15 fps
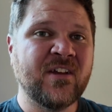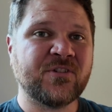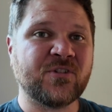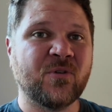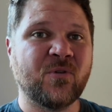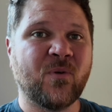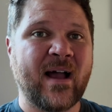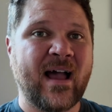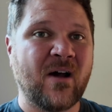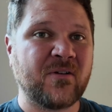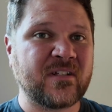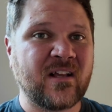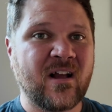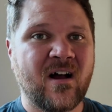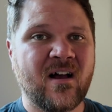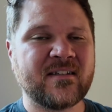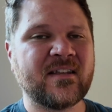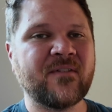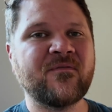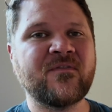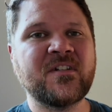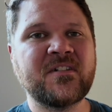So housing costs
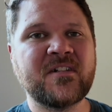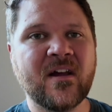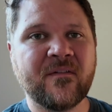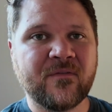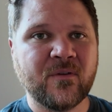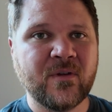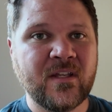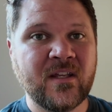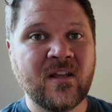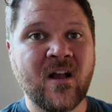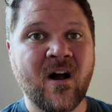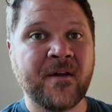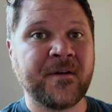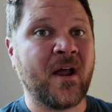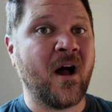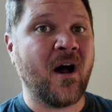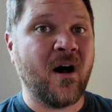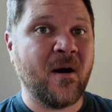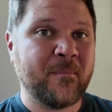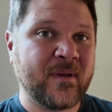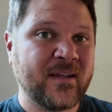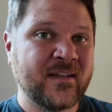have definitely gone
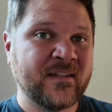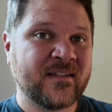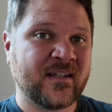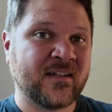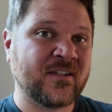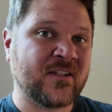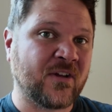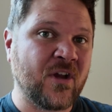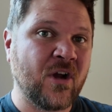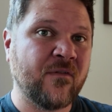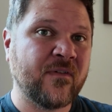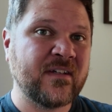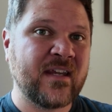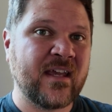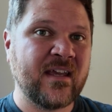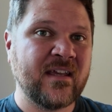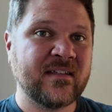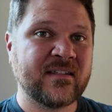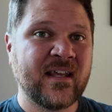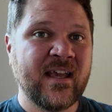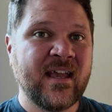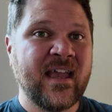up since the COVID
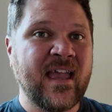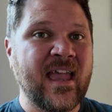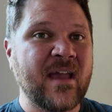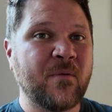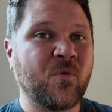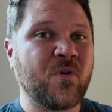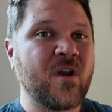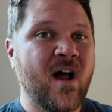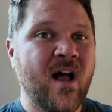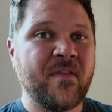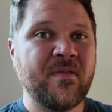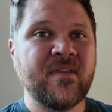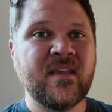days, and we're not